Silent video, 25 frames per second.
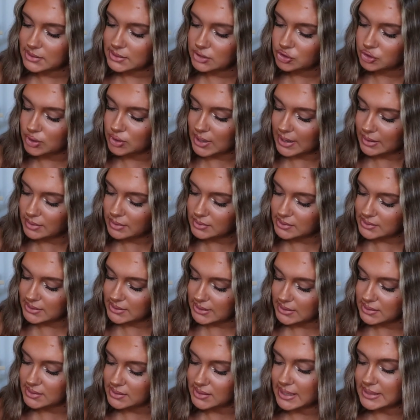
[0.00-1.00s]
the trousers
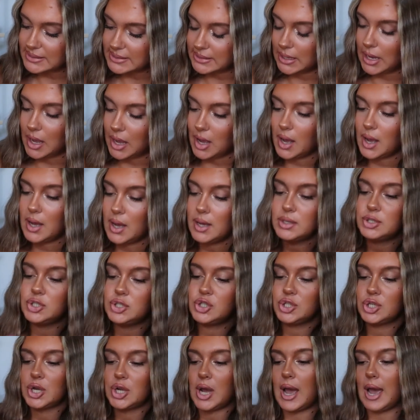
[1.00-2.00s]
in a size
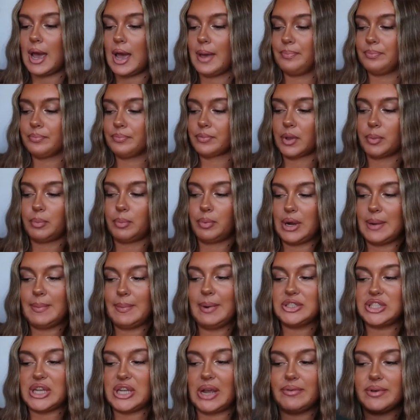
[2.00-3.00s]
large. Pretty
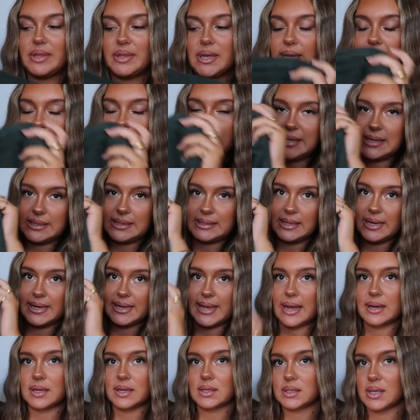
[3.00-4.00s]
much everything in Edikted I
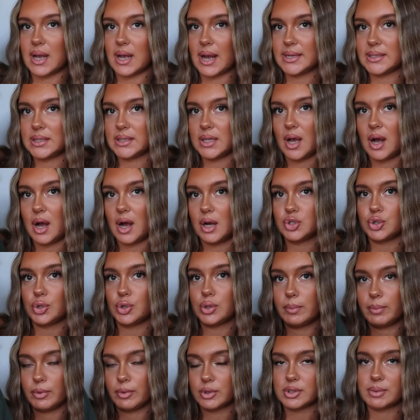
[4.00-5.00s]
get in a size large on
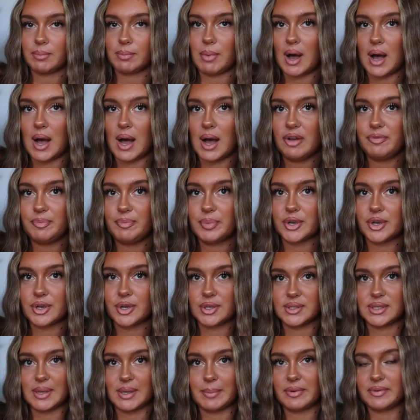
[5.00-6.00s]
the bottom half,
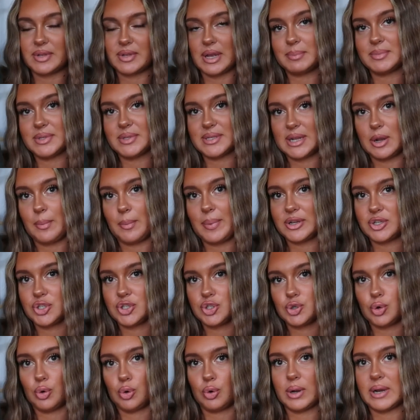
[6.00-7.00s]
because sometimes it's a little bit
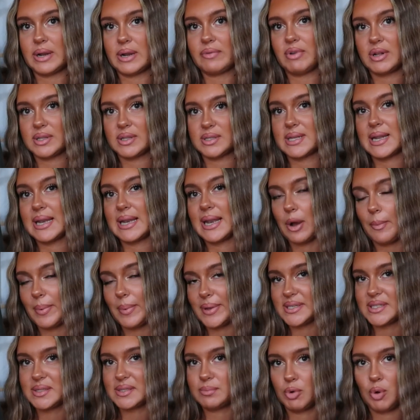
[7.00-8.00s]
short and it runs a little
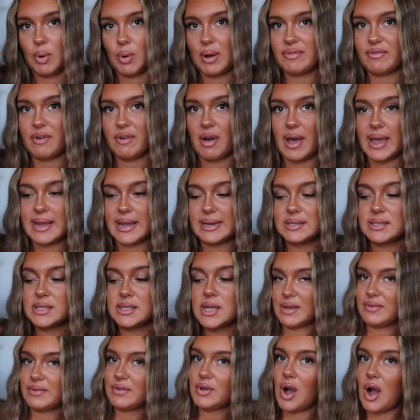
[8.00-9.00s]
bit small, I find.
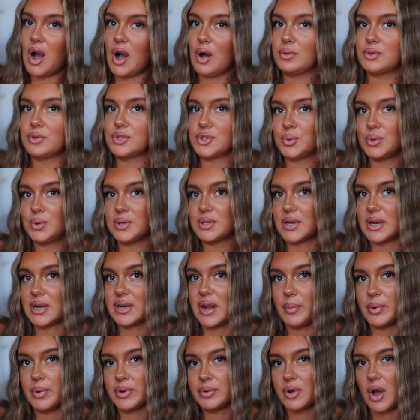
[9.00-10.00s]
So if you are on the taller side,
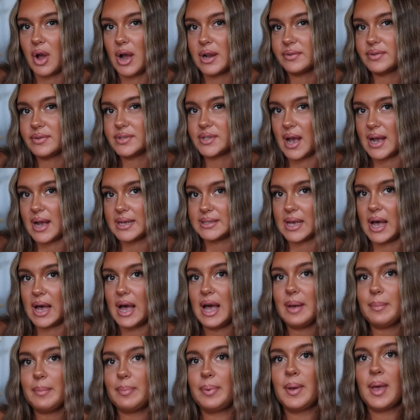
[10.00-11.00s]
I would kind of size
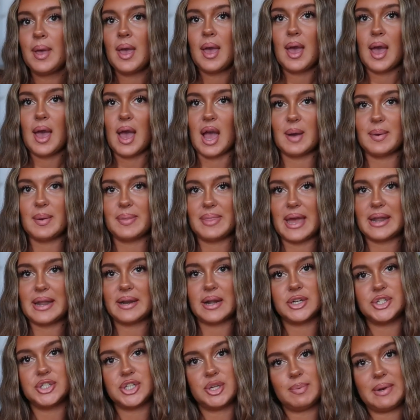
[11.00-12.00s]
up. And then
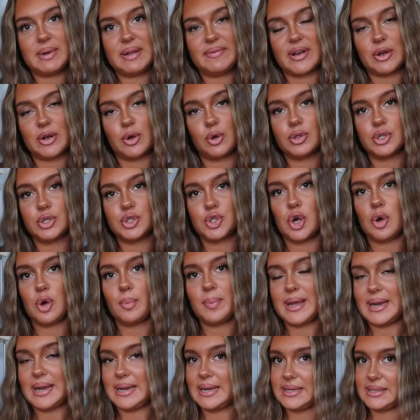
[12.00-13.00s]
I do believe I got the
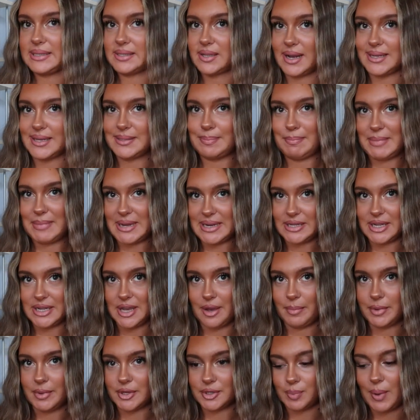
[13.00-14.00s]
top in a size
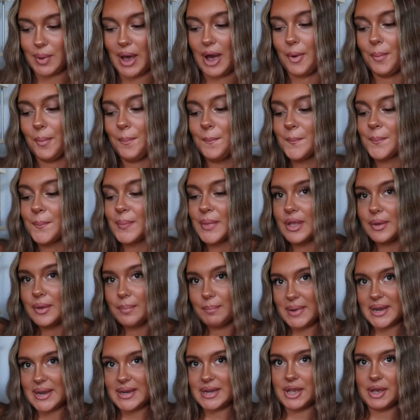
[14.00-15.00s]
medium as well.
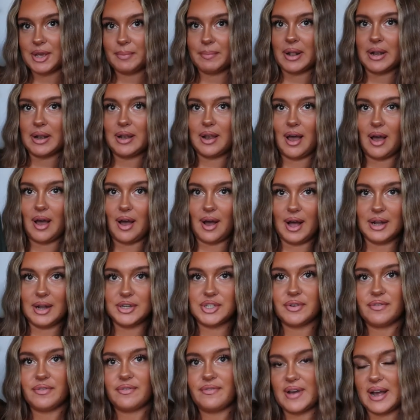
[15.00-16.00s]
Medium,
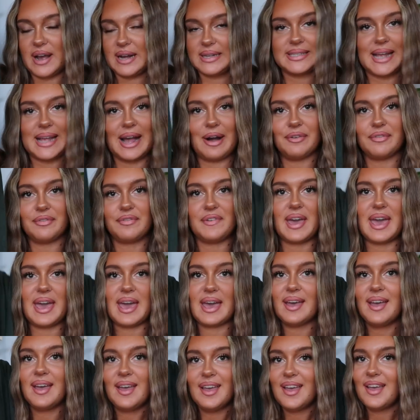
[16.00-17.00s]
large, first
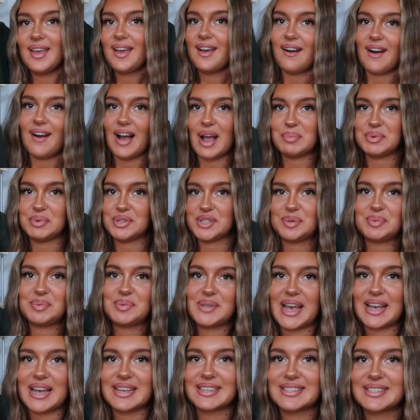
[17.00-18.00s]
outfit. I'm just
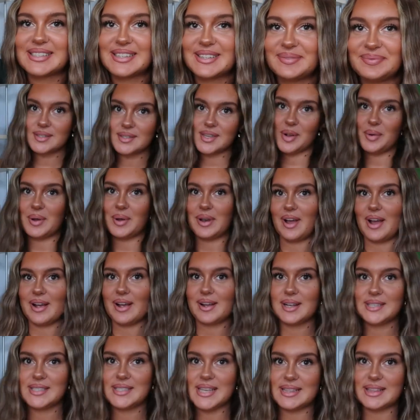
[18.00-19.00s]
obsessed. So
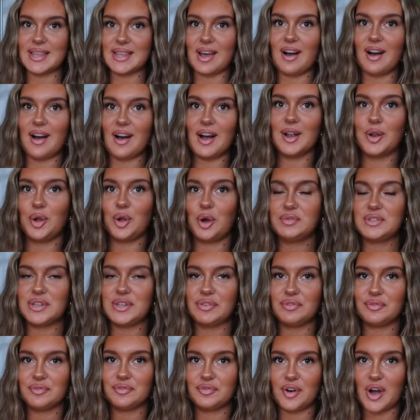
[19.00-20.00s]
like I said, there are a lot of
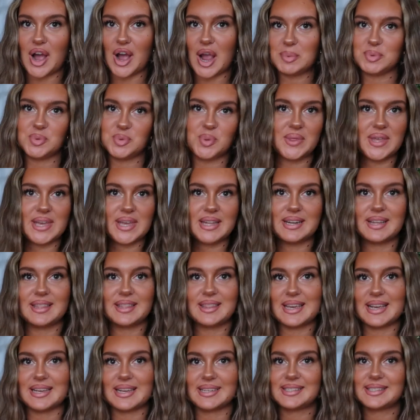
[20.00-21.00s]
different vibes within
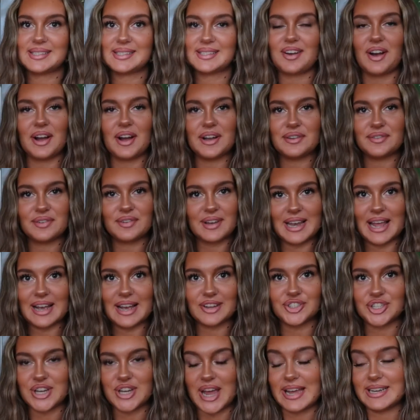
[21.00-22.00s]
this kind of
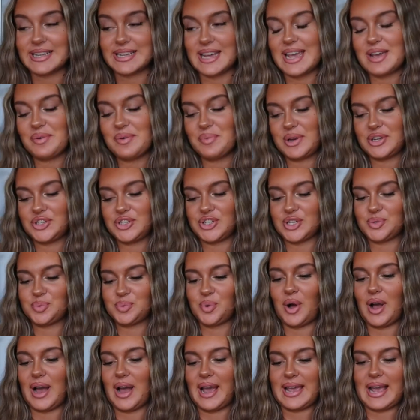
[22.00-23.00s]
collection edit, which is
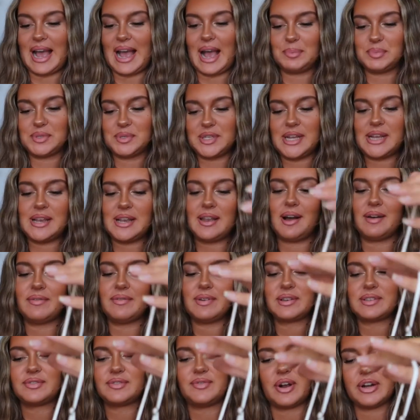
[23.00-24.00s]
what I absolutely love.
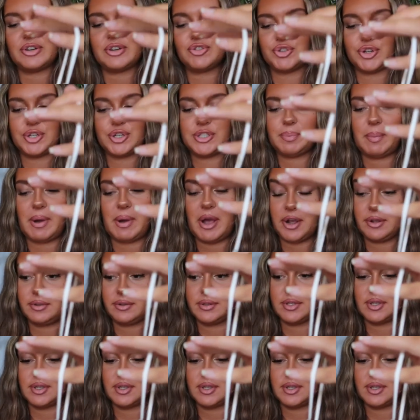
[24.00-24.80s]
It's very true to my own